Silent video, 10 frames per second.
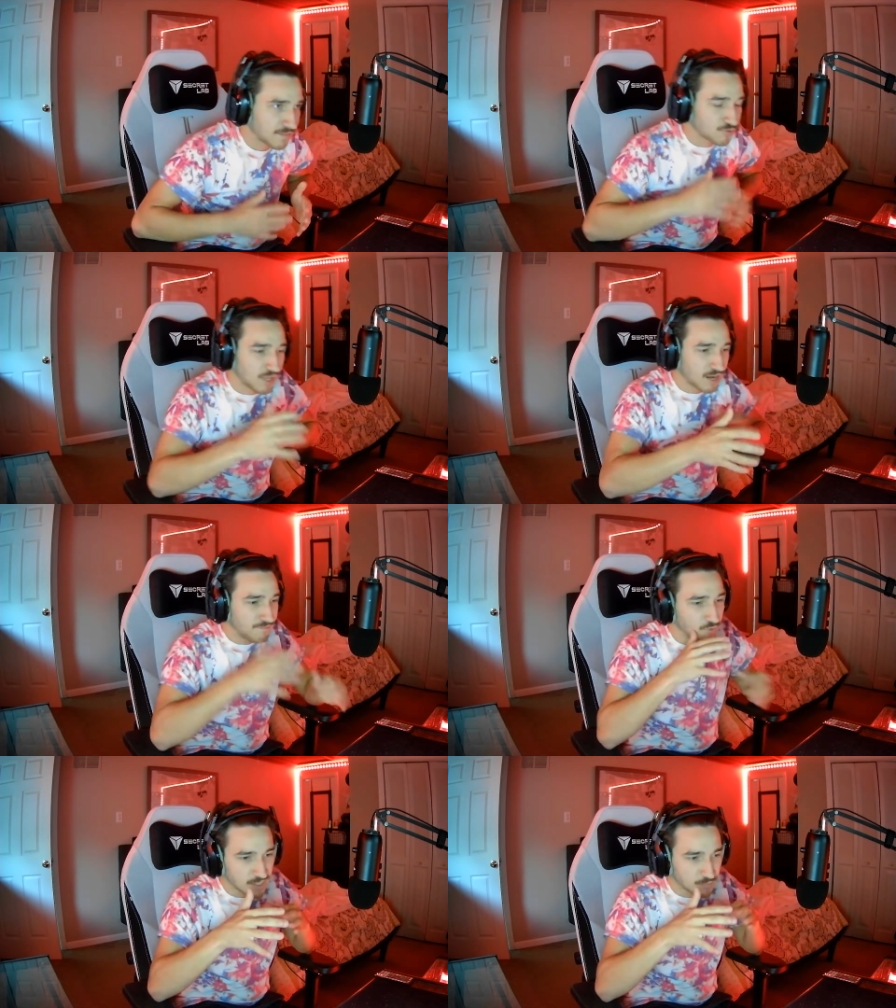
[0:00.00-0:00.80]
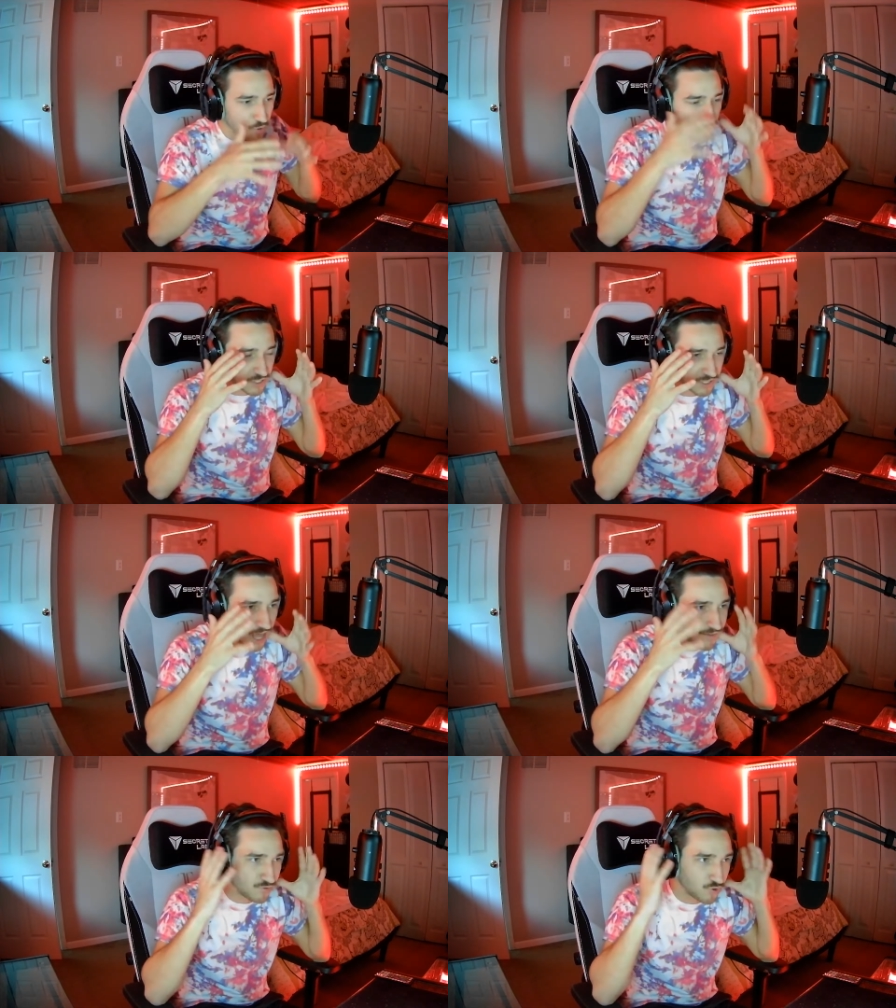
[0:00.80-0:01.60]
there's a lot of footsteps going, there's a
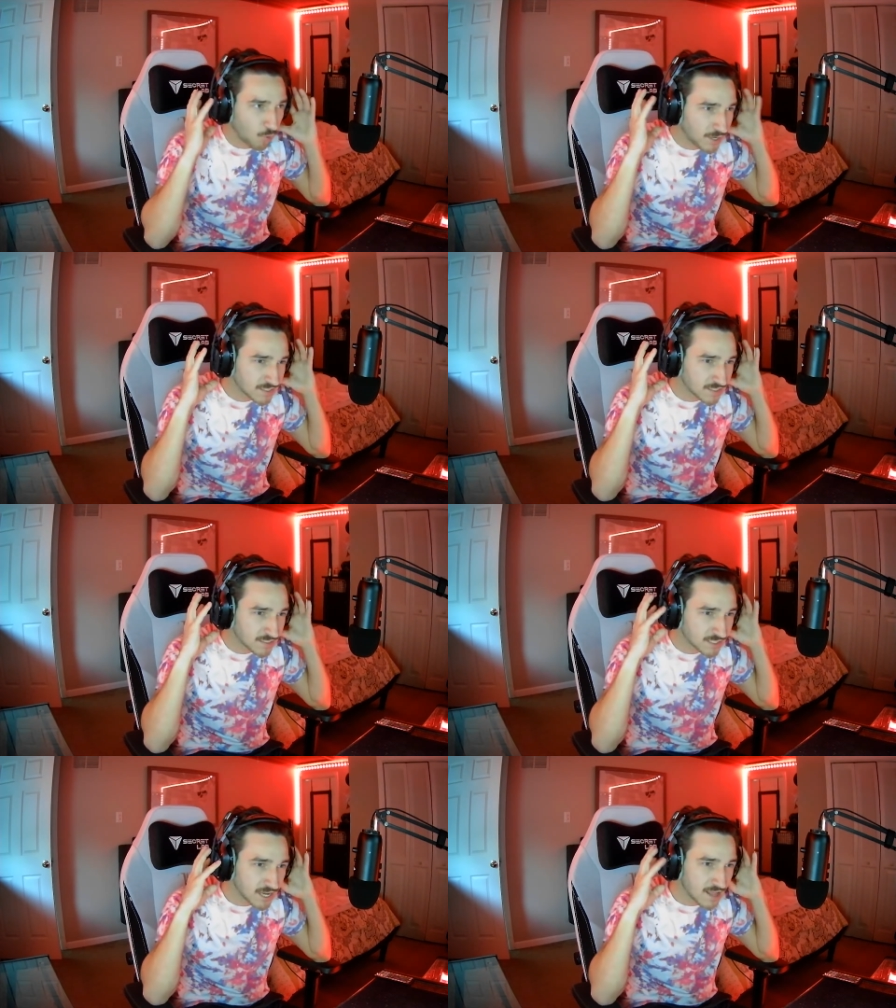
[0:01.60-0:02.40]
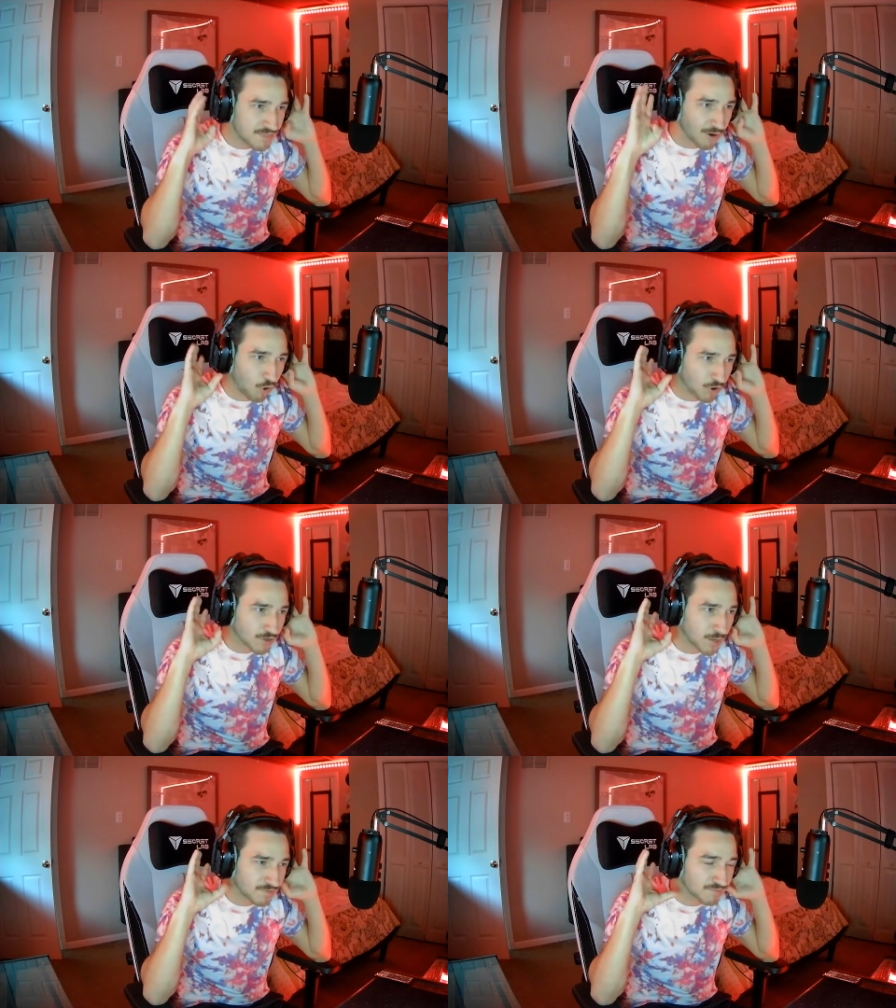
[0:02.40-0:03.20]
lot of noises that aren't
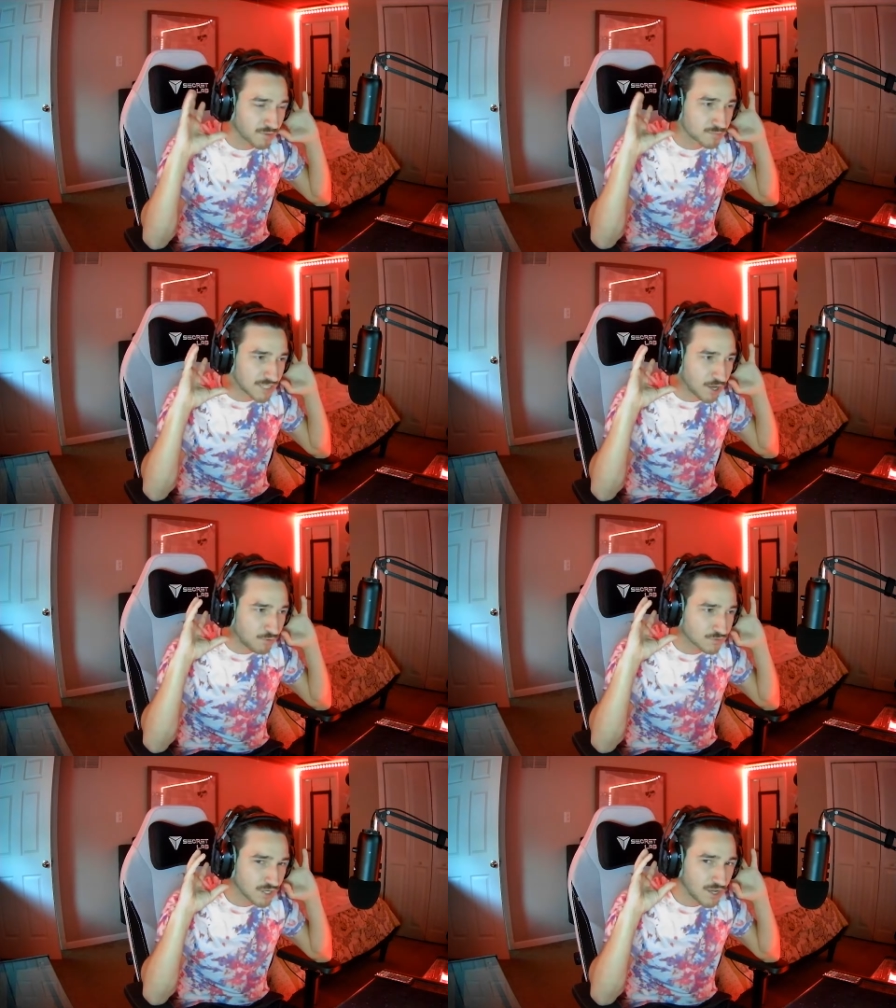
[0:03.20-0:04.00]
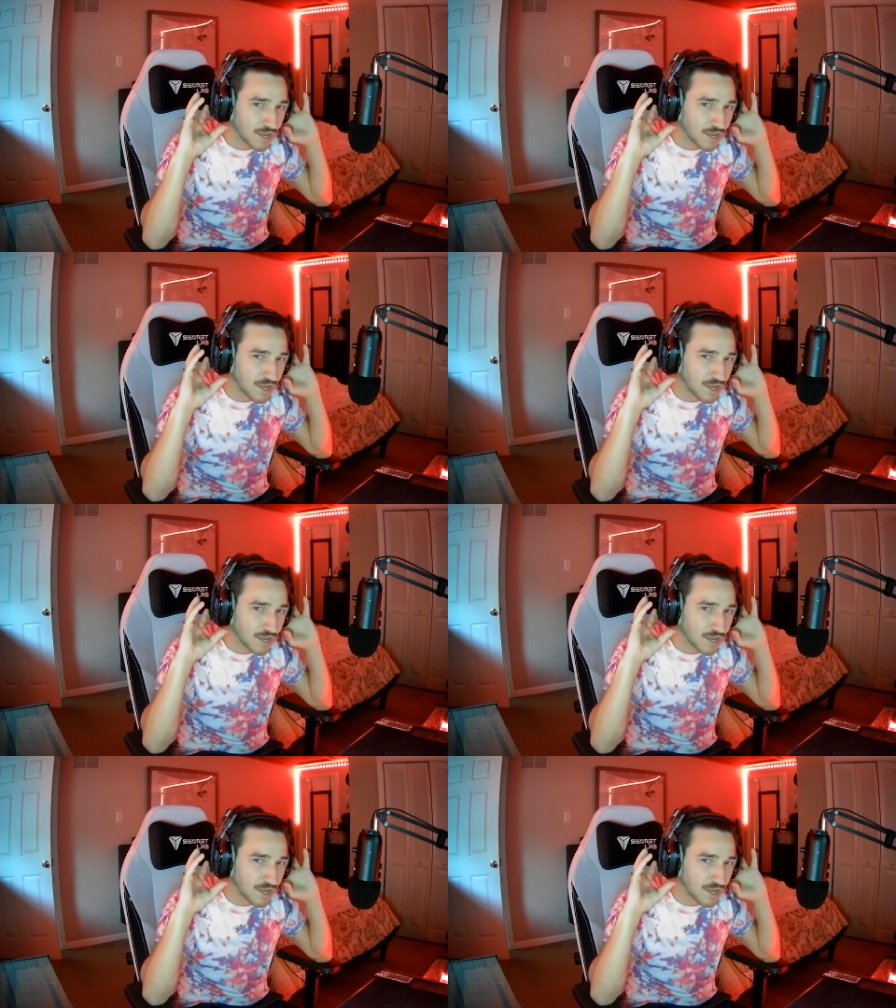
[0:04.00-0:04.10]
coming from themselves.